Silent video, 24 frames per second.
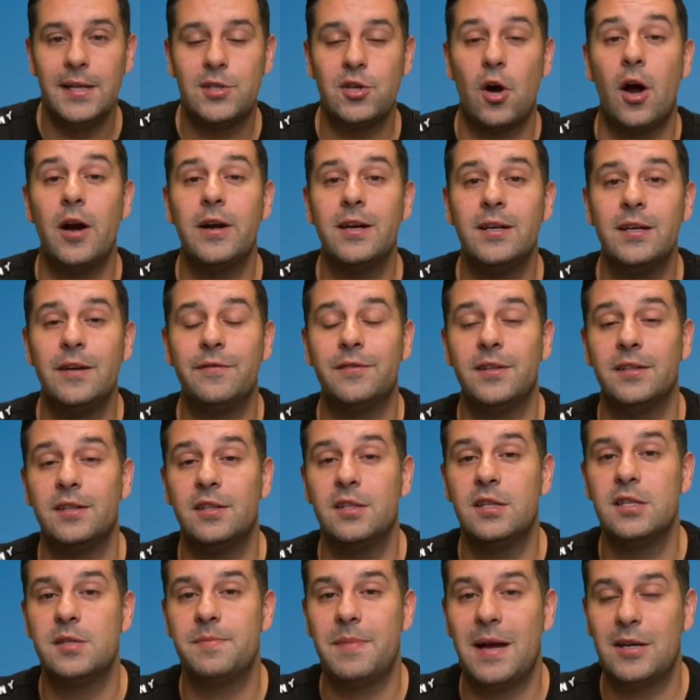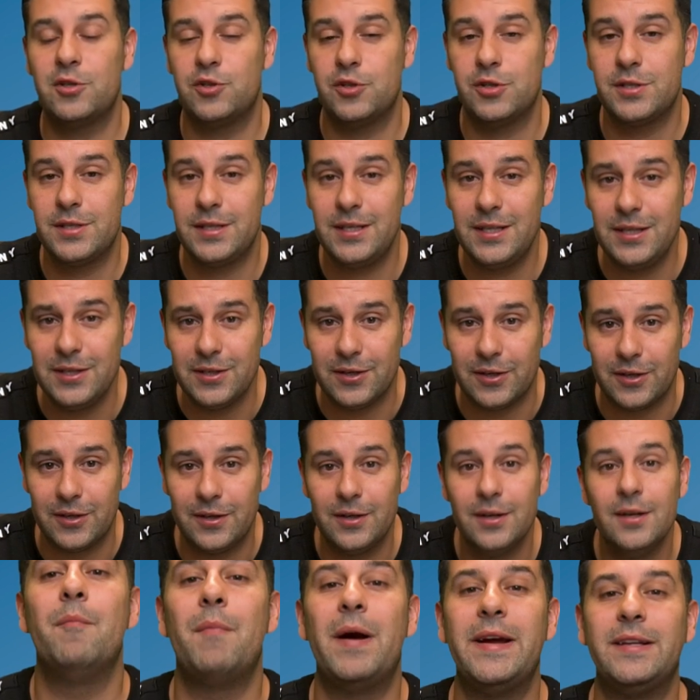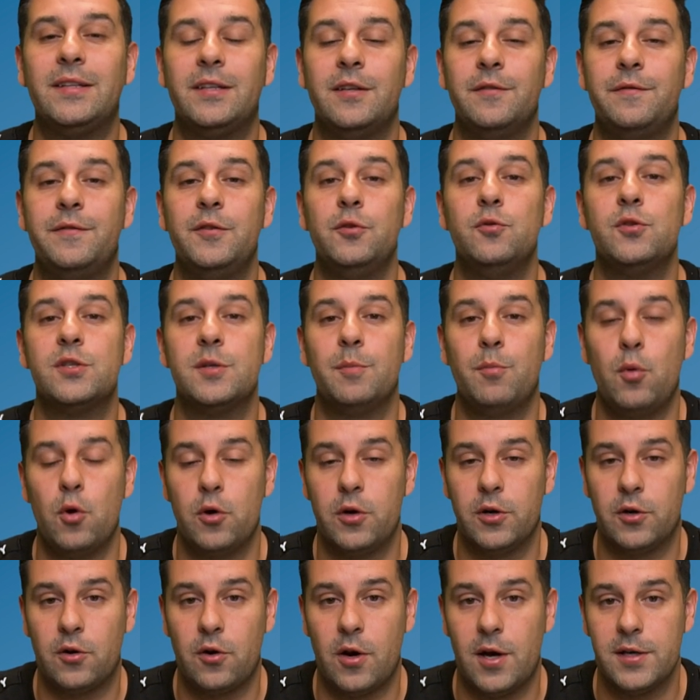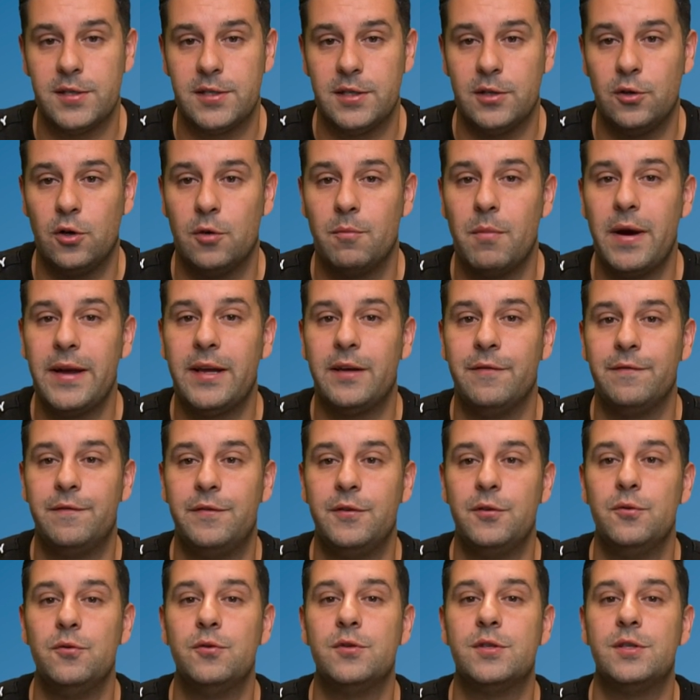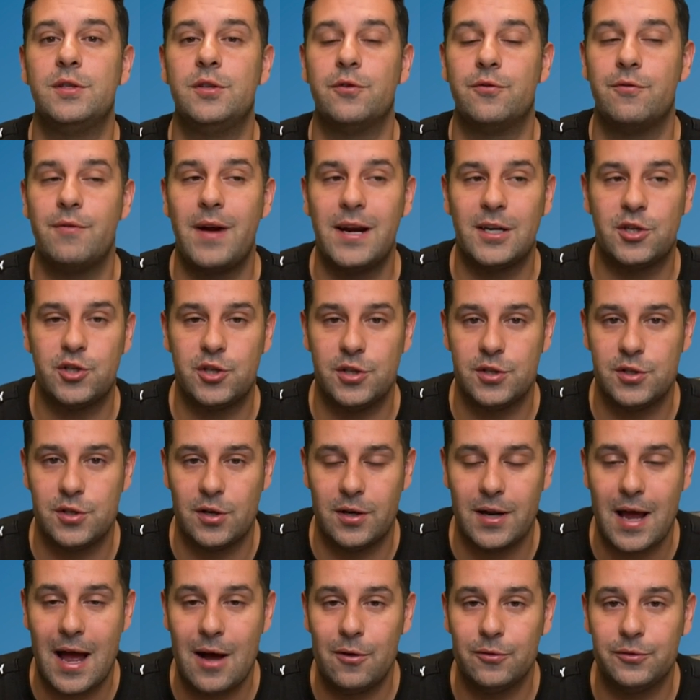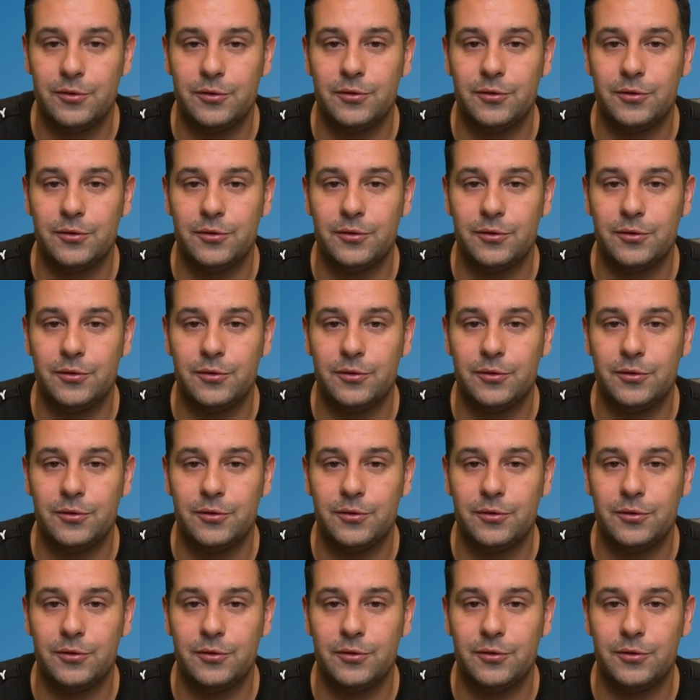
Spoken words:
It's hard enough that the dispatchers here might confuse a border crossing or might confuse directions on how